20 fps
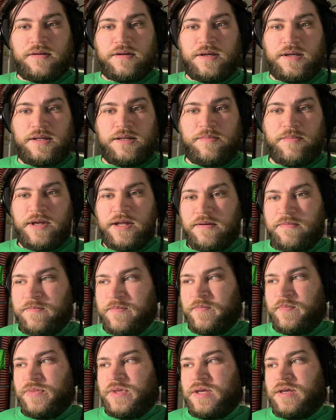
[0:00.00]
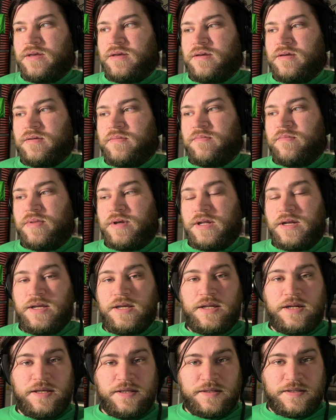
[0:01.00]
head to bed. But
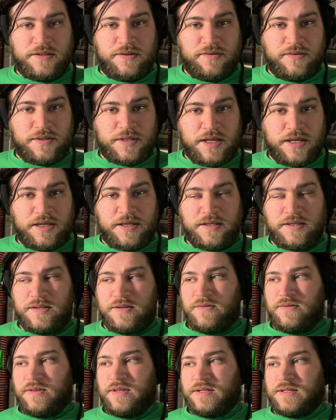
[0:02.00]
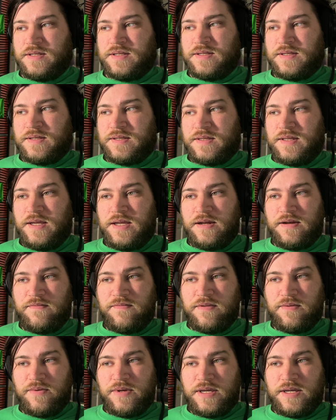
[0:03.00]
it is Tuesday, so that's the end
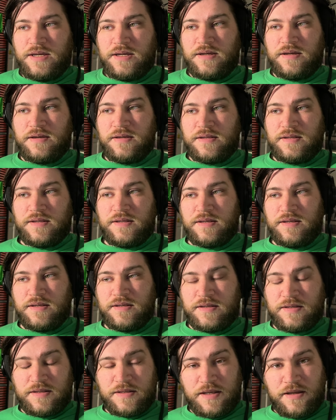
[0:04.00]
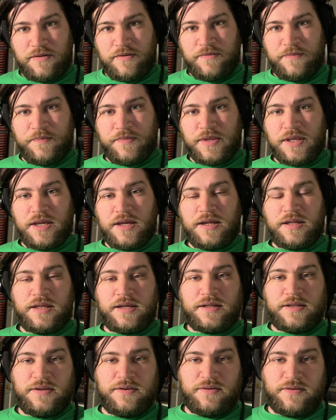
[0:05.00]
of the week. So, I'd
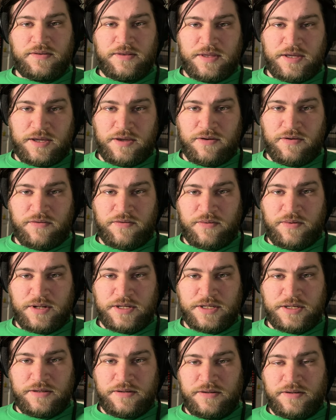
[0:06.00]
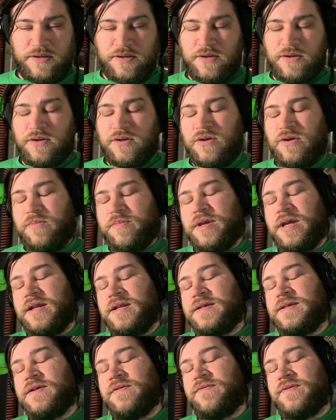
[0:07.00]
like to thank you all for watching. Hope you
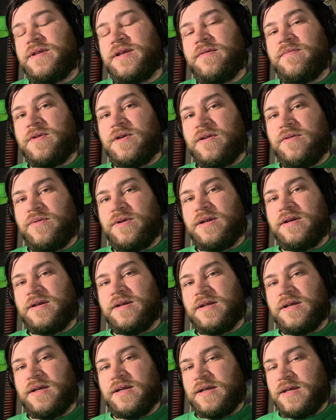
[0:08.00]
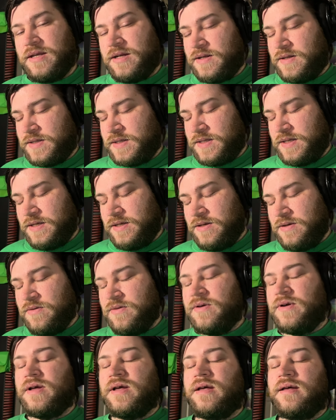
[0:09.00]
had yourself a damn good one. I'll see you
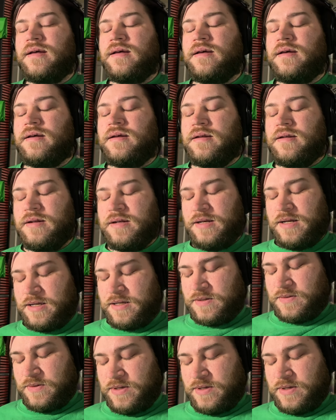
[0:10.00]
next